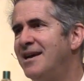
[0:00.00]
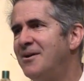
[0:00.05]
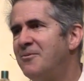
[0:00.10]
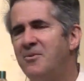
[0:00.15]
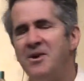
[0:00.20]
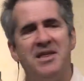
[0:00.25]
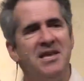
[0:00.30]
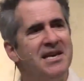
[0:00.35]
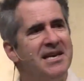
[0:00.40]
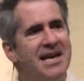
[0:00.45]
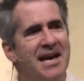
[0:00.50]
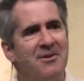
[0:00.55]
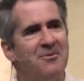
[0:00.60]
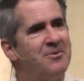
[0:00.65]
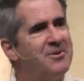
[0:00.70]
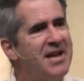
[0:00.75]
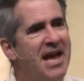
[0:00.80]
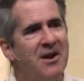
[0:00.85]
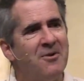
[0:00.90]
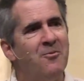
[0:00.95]
Whether you
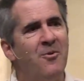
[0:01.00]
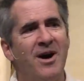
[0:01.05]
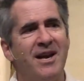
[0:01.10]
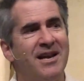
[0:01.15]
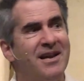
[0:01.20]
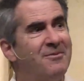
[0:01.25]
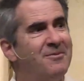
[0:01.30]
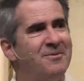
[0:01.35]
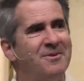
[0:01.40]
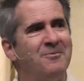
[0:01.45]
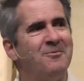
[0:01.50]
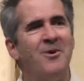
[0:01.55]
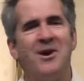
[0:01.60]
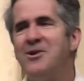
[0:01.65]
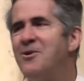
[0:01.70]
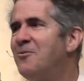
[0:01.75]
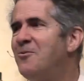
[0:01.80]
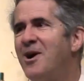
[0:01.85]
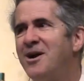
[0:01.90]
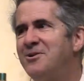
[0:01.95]
take
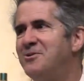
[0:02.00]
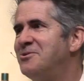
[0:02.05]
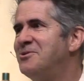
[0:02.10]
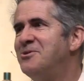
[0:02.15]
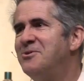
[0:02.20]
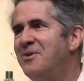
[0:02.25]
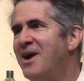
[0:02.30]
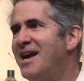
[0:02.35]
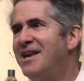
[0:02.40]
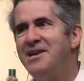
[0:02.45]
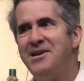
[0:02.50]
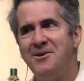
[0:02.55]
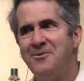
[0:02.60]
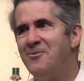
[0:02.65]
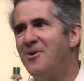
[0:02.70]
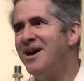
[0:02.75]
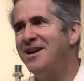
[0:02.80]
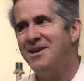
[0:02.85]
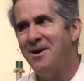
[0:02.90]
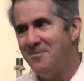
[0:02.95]
101 or 280, you
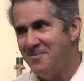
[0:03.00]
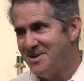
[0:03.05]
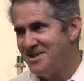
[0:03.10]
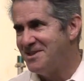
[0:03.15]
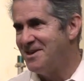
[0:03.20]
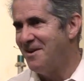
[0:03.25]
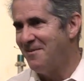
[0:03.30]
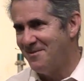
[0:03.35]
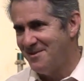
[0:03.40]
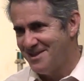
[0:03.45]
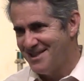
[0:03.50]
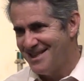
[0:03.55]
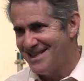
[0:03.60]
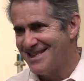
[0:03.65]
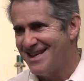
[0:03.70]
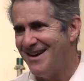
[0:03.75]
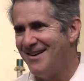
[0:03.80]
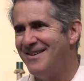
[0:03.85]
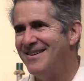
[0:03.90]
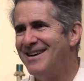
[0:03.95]
wind up in San
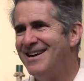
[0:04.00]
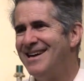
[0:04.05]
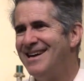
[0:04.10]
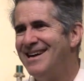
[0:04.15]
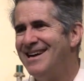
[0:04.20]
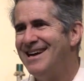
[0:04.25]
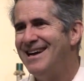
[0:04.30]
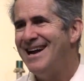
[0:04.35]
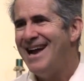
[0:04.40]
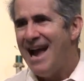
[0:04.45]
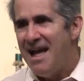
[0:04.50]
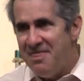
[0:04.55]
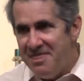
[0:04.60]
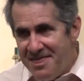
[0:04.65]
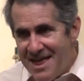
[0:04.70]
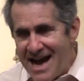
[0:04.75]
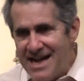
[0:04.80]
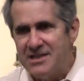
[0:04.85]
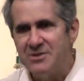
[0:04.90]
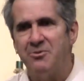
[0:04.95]
Francisco. And
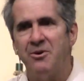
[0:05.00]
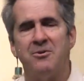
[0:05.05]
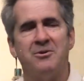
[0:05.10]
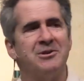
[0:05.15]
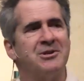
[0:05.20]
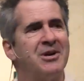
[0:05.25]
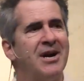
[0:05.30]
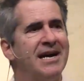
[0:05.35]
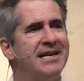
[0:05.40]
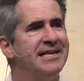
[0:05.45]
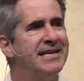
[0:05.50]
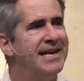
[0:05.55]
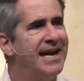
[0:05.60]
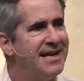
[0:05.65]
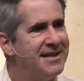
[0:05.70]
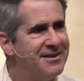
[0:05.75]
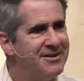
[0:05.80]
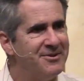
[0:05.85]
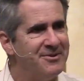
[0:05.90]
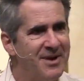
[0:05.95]
that's where we're trying to
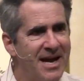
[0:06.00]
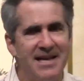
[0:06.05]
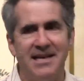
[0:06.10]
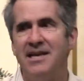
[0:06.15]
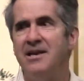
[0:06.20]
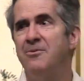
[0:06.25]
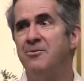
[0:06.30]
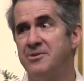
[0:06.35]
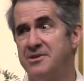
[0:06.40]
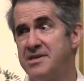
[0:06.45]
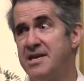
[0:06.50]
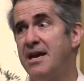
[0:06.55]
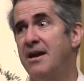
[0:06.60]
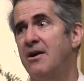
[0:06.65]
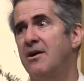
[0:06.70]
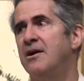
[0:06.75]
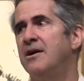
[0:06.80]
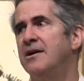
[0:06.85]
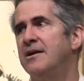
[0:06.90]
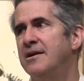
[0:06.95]
get to, and he was
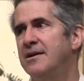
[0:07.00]
there.